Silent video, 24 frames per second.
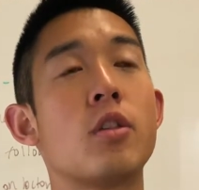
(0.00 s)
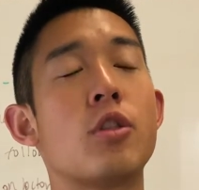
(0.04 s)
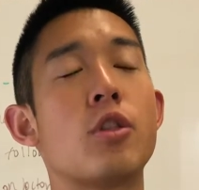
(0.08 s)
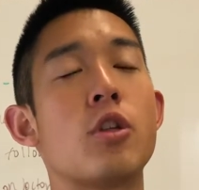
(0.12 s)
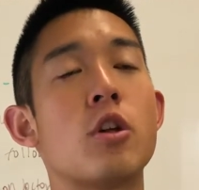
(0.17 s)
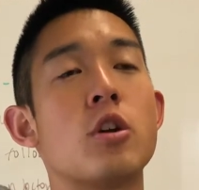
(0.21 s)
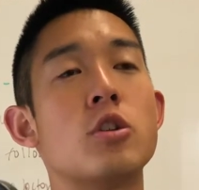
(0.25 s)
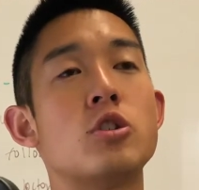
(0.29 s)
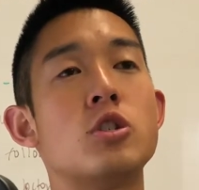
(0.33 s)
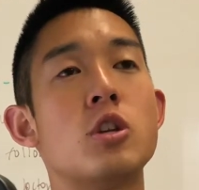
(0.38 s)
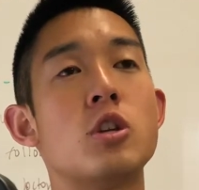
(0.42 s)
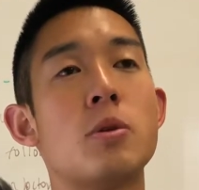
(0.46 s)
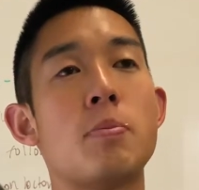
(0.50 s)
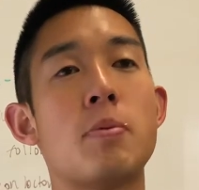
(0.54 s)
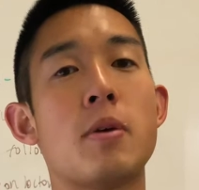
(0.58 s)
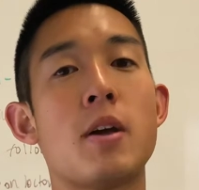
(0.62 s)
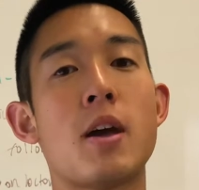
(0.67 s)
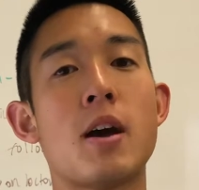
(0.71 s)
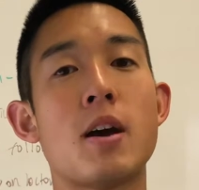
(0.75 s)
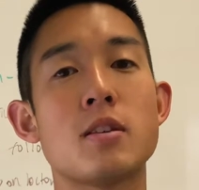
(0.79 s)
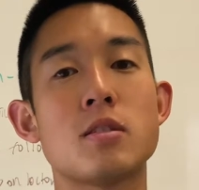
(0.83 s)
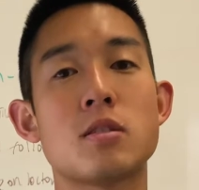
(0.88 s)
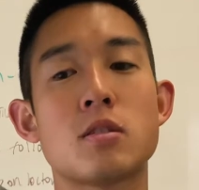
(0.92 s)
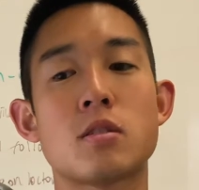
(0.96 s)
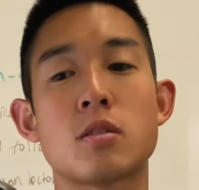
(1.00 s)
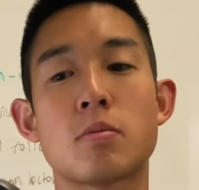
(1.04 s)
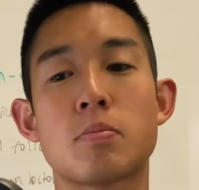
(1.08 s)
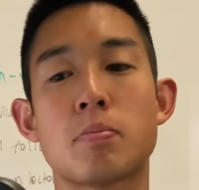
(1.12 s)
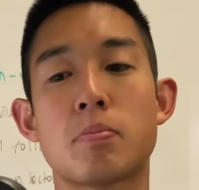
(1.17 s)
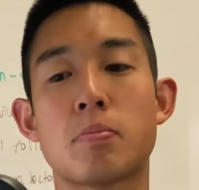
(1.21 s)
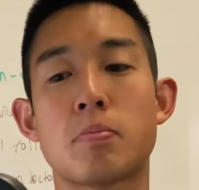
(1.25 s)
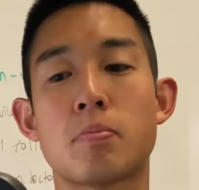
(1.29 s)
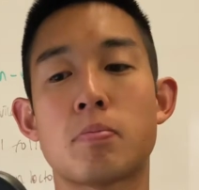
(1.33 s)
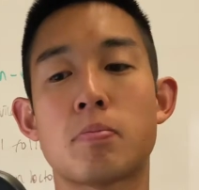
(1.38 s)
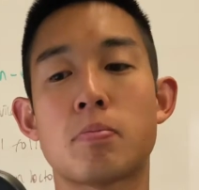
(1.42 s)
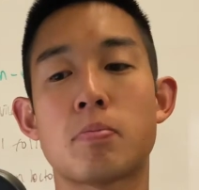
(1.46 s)
the GPS
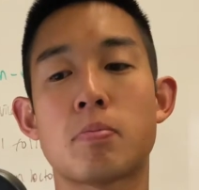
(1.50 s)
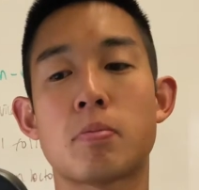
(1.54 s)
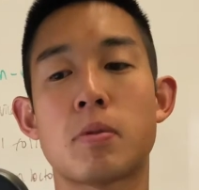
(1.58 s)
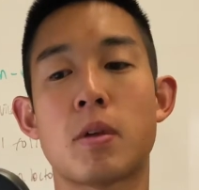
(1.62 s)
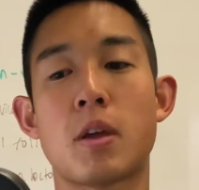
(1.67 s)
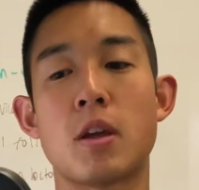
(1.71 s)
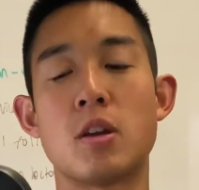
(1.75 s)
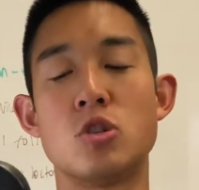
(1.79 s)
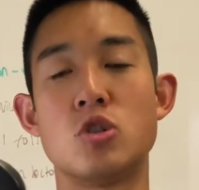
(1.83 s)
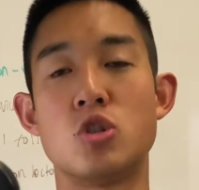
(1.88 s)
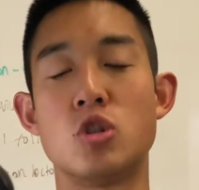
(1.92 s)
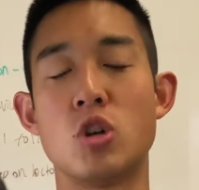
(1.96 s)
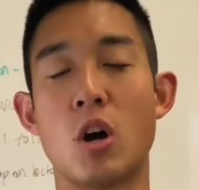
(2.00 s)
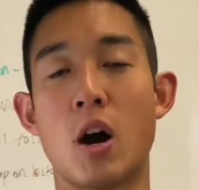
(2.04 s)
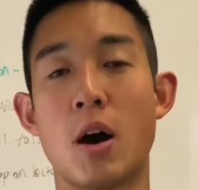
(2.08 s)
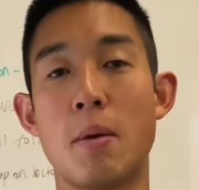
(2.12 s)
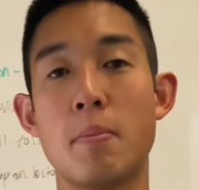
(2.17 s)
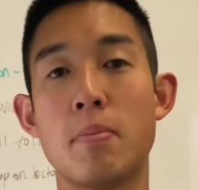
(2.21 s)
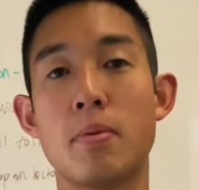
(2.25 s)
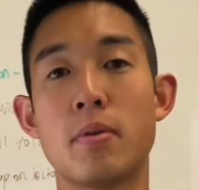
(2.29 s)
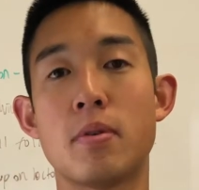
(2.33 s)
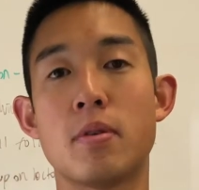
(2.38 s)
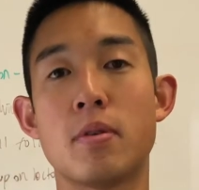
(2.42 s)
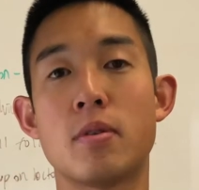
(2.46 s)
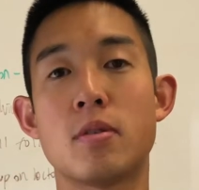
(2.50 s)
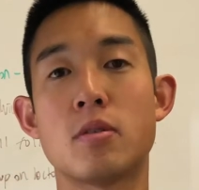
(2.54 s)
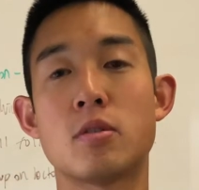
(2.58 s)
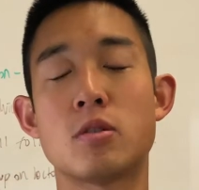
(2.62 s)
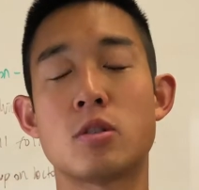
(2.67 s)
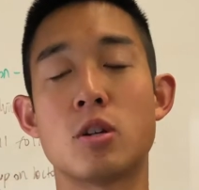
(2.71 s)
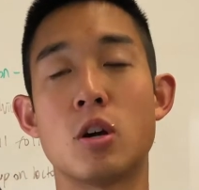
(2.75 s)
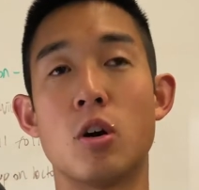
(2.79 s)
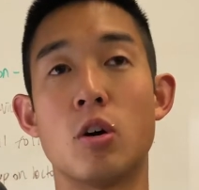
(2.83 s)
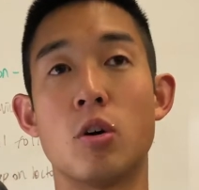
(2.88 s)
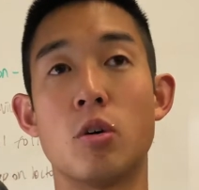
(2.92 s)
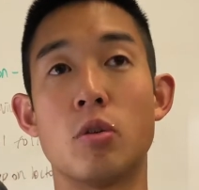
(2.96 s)
can jump,
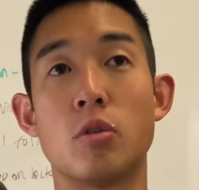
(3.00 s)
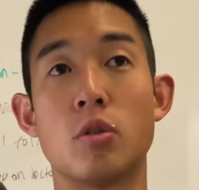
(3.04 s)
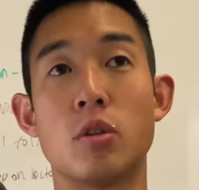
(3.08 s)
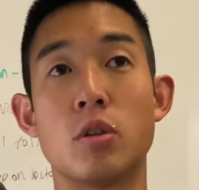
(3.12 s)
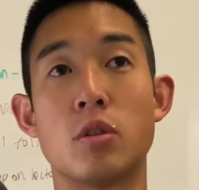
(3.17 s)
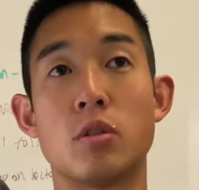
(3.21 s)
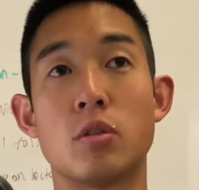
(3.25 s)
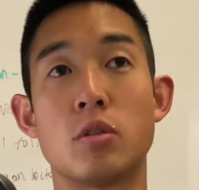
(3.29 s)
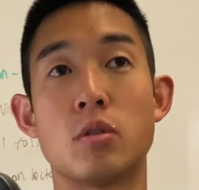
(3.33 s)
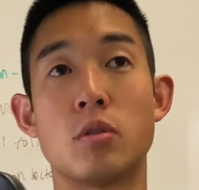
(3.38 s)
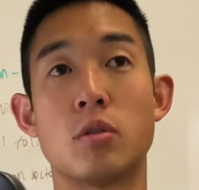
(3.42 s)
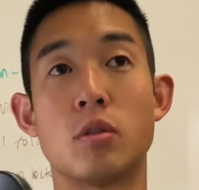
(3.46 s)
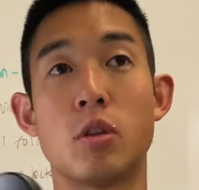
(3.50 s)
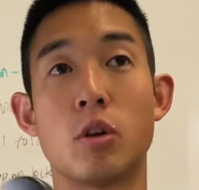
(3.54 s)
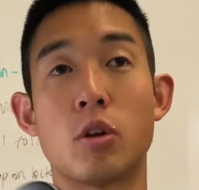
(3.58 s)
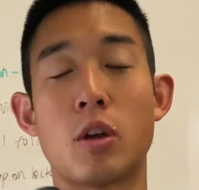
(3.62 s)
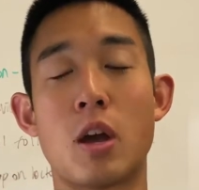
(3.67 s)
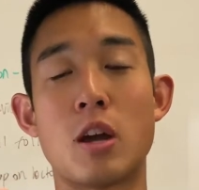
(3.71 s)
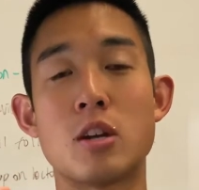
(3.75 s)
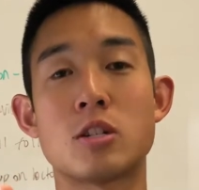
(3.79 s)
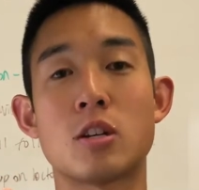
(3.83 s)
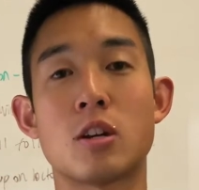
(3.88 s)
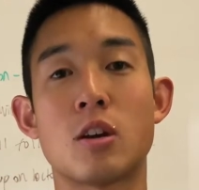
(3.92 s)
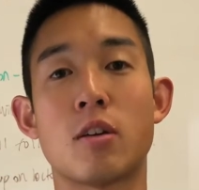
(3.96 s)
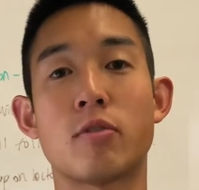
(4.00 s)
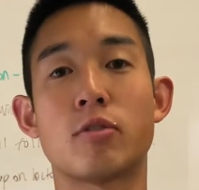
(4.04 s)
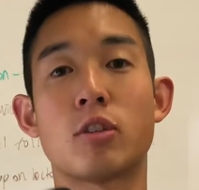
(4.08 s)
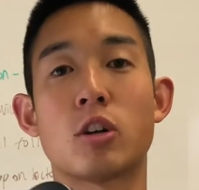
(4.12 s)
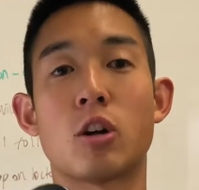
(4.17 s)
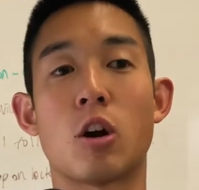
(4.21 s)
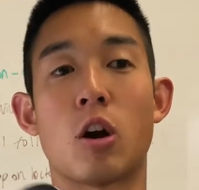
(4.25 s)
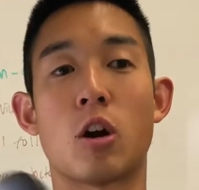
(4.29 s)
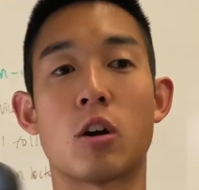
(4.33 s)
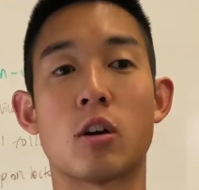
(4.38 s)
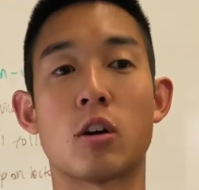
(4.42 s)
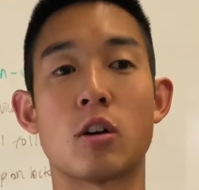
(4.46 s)
so the location of the
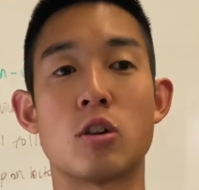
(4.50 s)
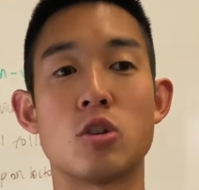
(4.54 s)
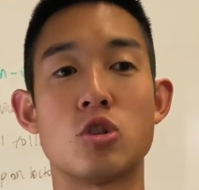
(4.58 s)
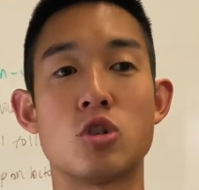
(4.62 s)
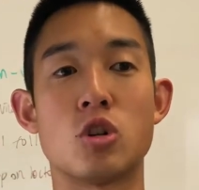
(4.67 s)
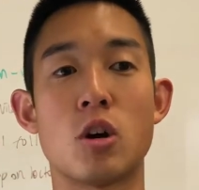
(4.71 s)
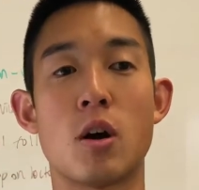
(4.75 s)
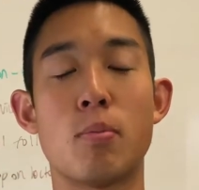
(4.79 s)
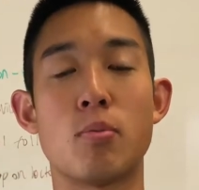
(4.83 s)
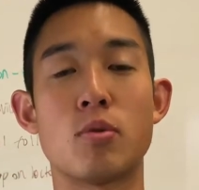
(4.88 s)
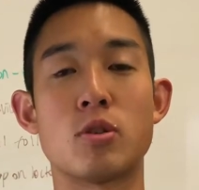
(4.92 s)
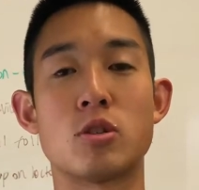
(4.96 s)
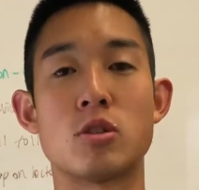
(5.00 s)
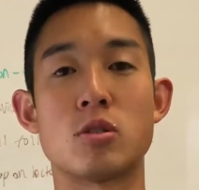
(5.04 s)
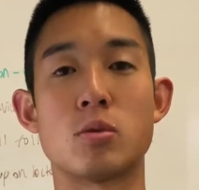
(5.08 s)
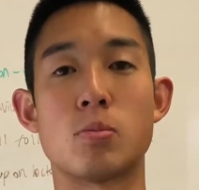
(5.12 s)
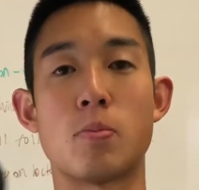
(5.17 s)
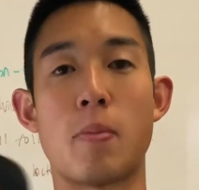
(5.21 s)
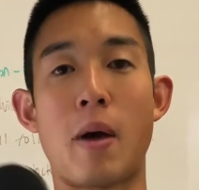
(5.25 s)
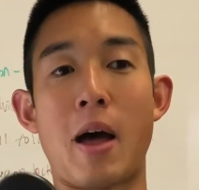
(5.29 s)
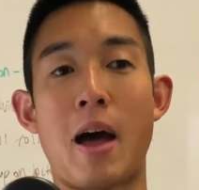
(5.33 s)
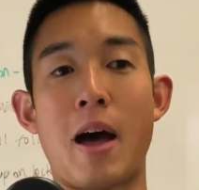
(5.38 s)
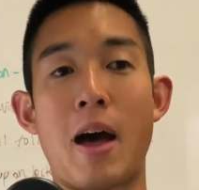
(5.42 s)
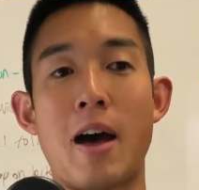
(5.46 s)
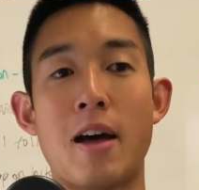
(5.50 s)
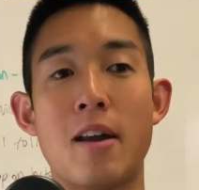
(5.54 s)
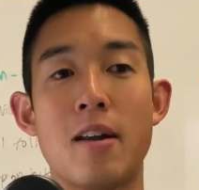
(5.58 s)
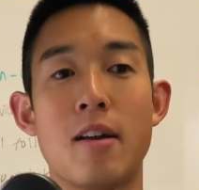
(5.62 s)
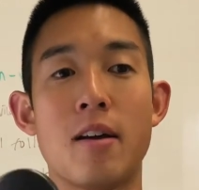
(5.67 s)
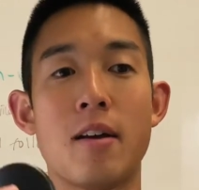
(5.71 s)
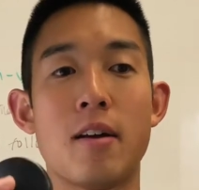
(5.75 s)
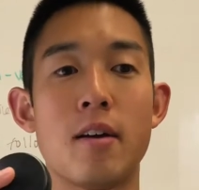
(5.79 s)
car can jump, which is bad,